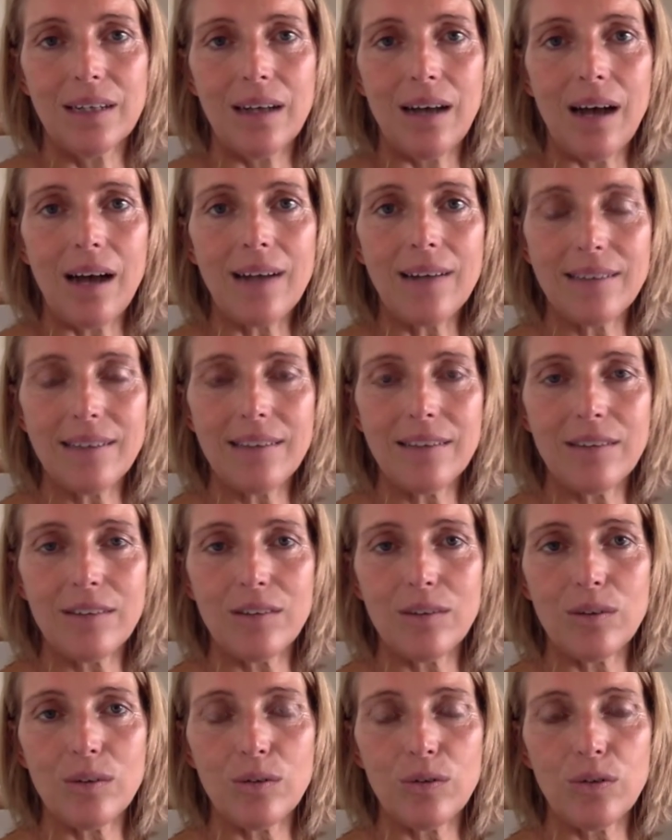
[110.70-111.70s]
I did
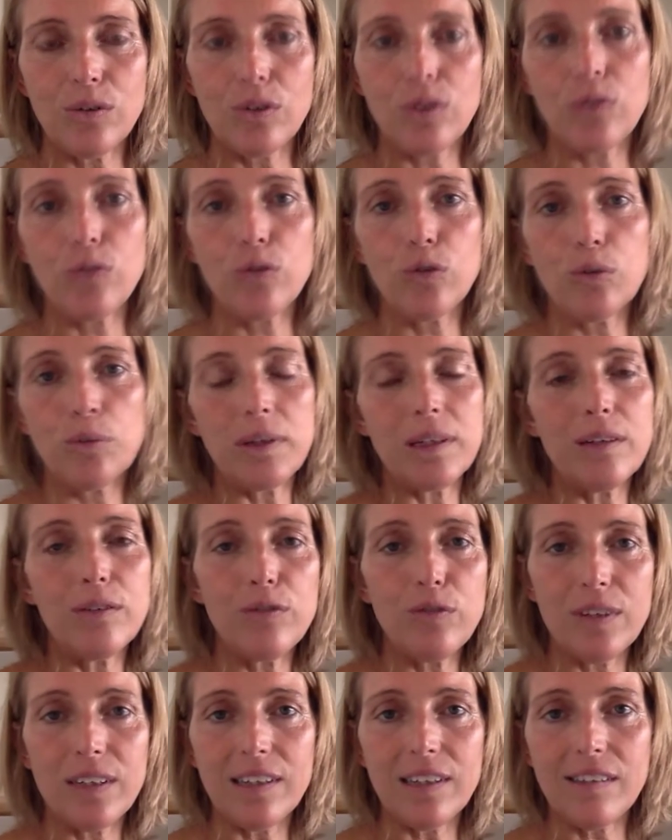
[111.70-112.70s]
do a few formula
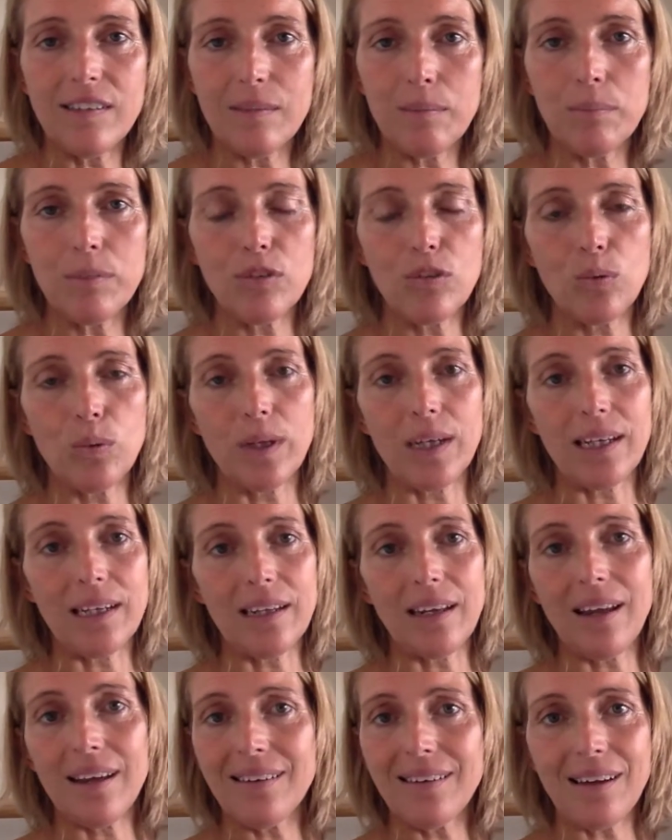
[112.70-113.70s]
feeds in between,
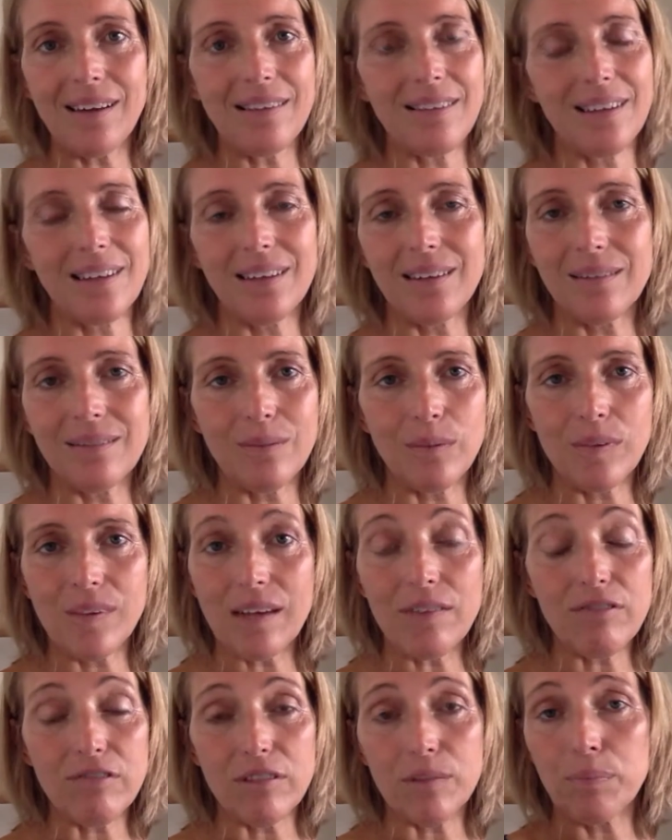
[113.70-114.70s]
and I don't think it was
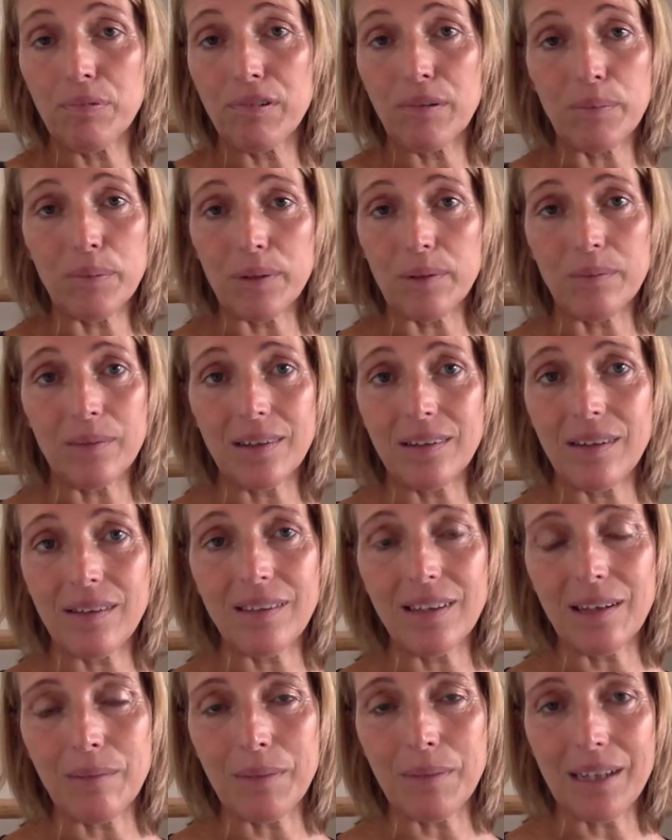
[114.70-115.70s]
ever a problem. I don't
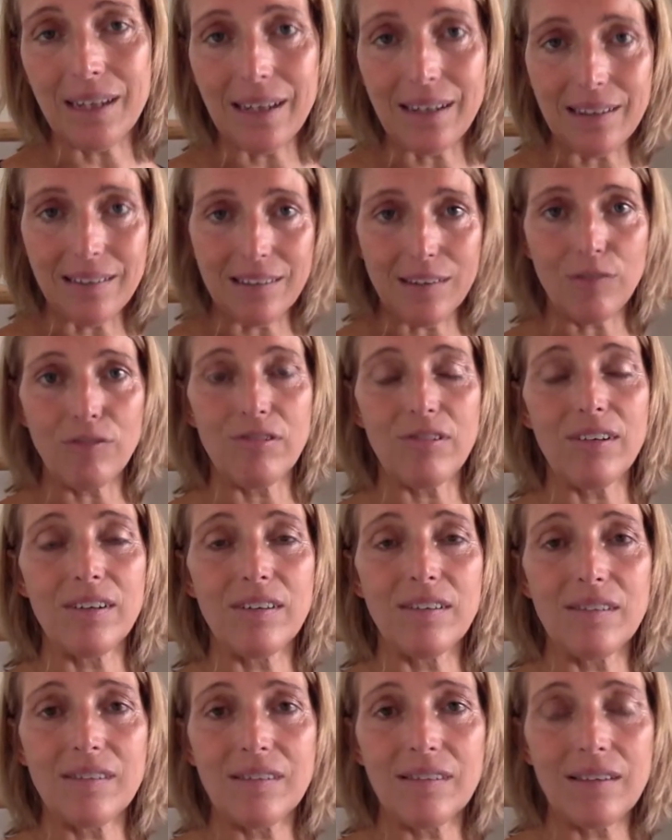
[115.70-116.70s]
think it made any
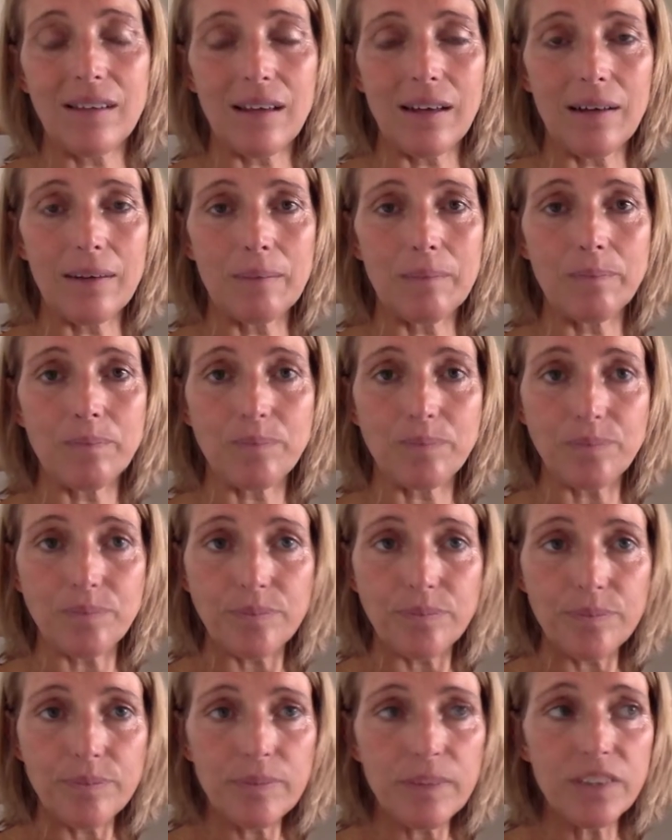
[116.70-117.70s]
difference.
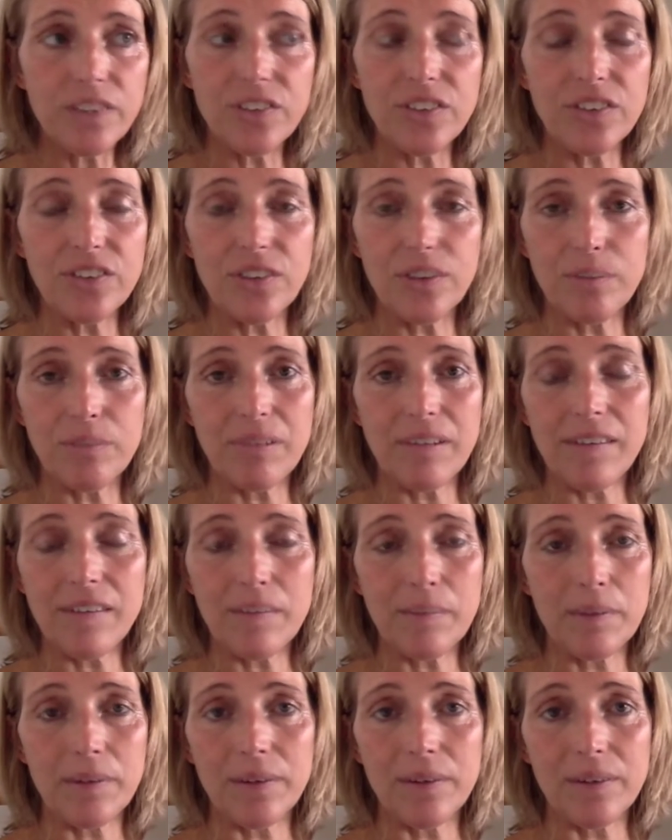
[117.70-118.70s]
She took
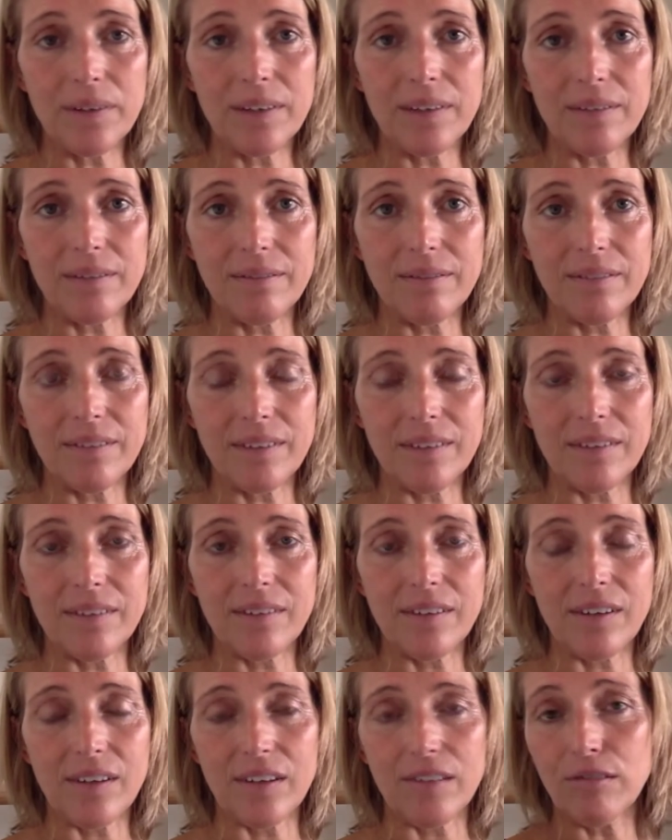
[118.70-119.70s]
breast milk, it didn't
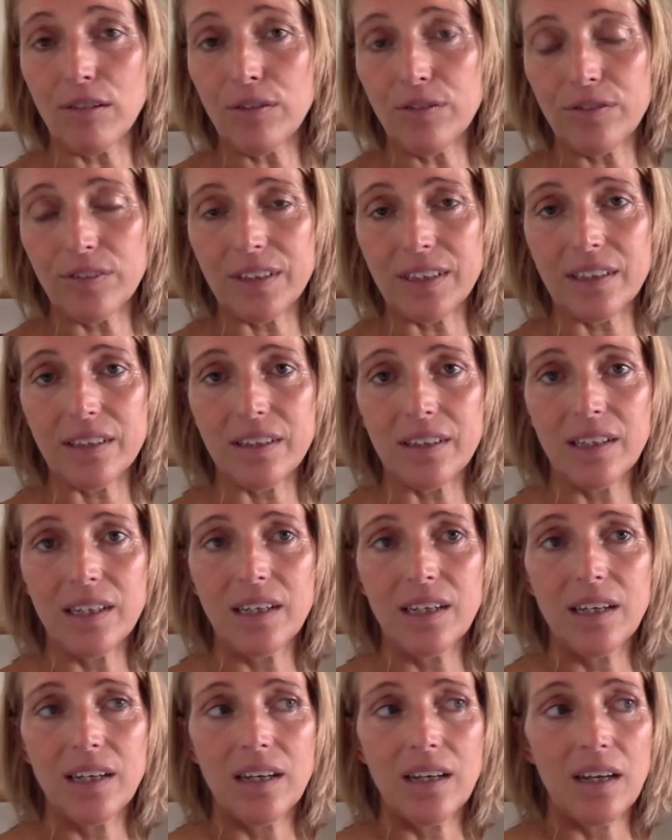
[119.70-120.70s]
turn her off it.
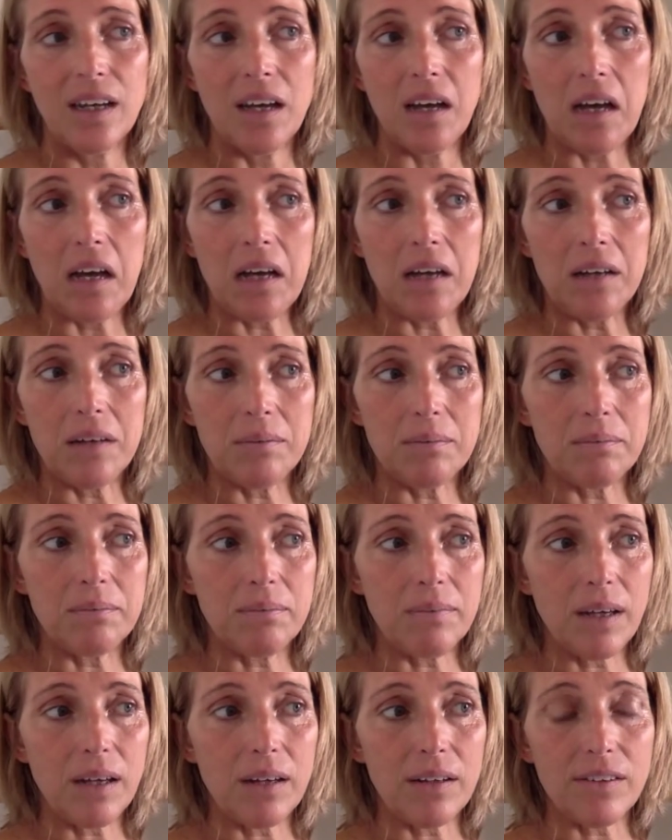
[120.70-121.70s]

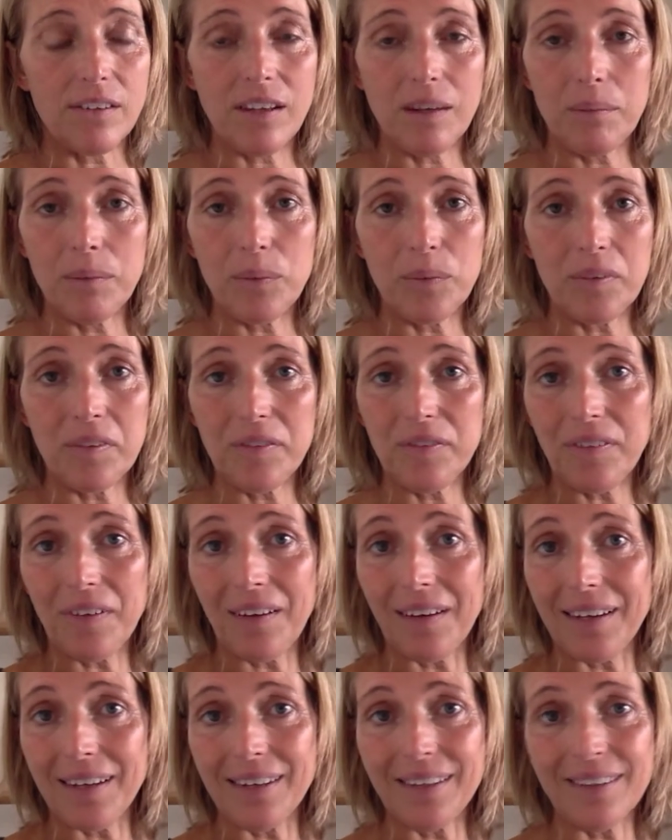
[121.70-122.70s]
Her tummy was fine.